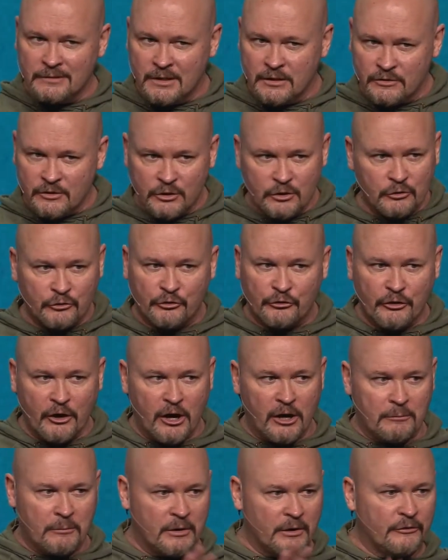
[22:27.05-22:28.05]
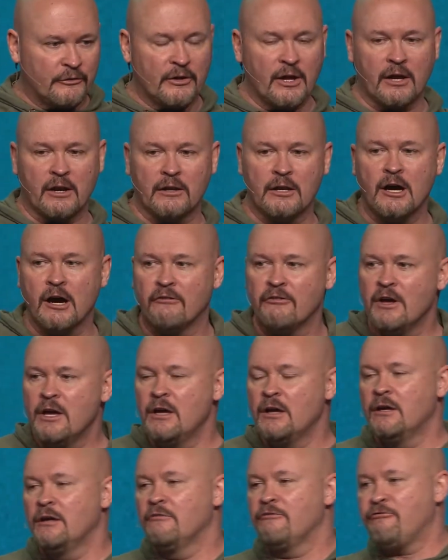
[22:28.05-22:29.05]
it's a good start, but it's not enough.
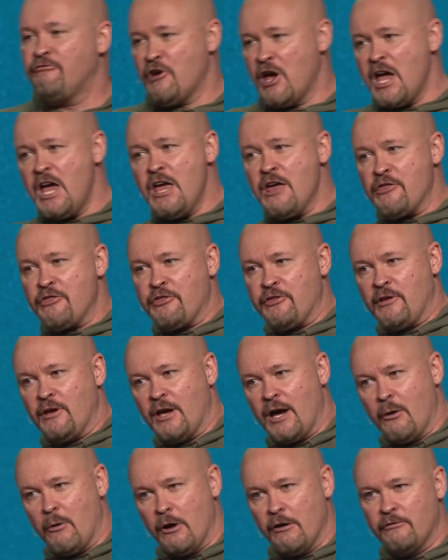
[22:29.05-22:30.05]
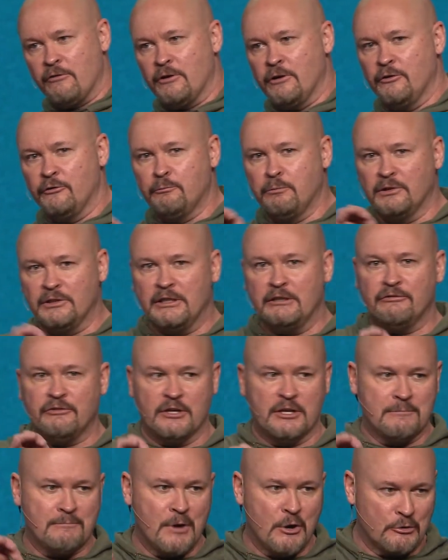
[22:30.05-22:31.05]
Faith, however, is belief
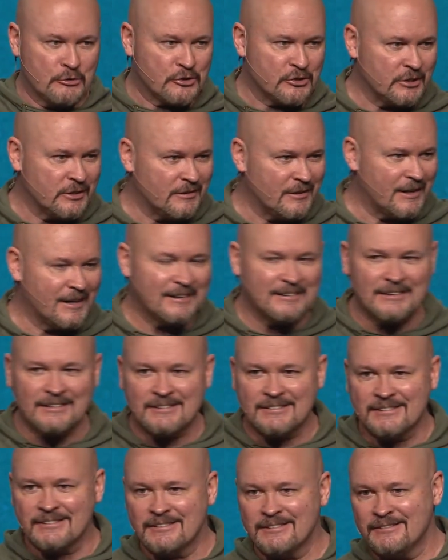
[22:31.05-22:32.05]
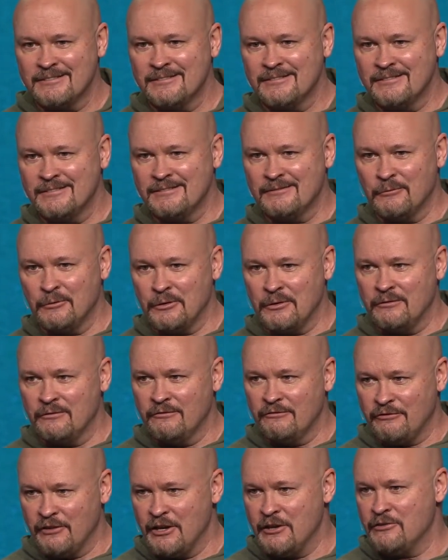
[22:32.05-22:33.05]
in motion, right? That's what
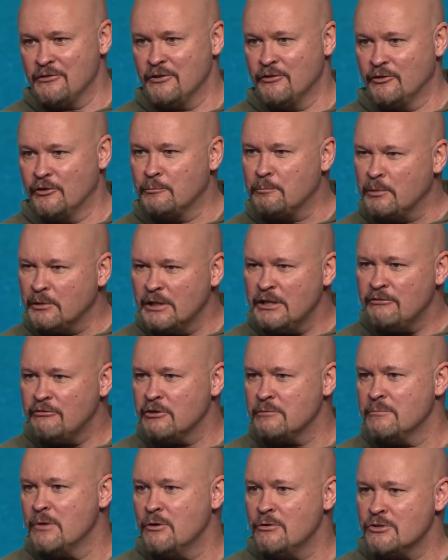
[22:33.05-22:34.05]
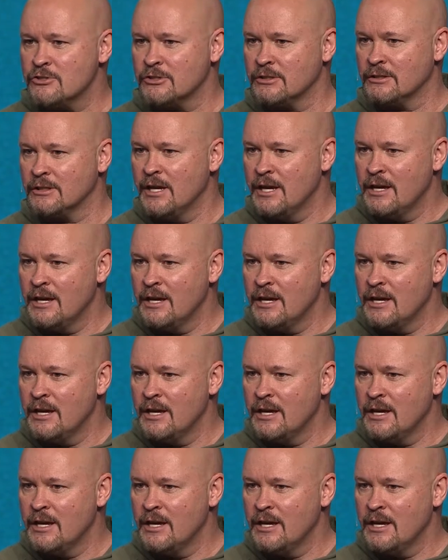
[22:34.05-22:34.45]
faith is. It's belief in motion.